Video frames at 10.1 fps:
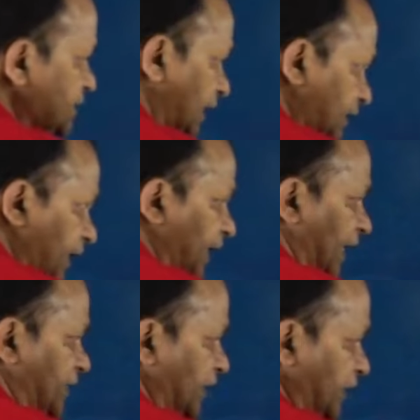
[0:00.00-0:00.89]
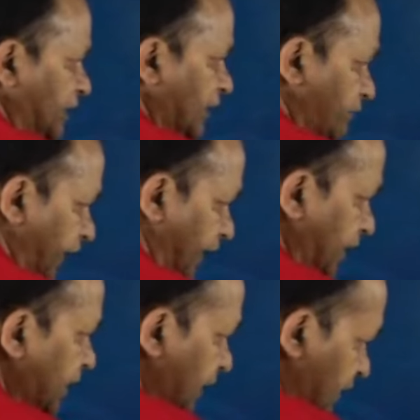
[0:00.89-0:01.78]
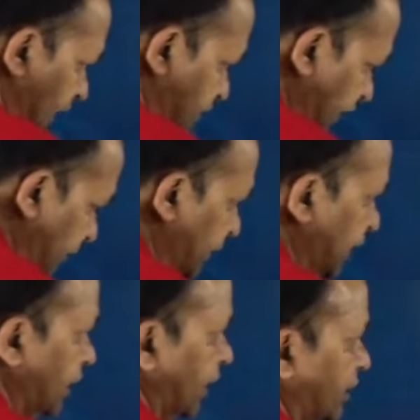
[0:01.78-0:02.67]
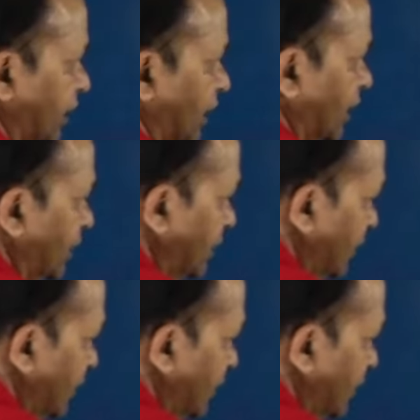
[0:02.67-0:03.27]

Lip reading: is another reaction where tertiary butyl alcohol,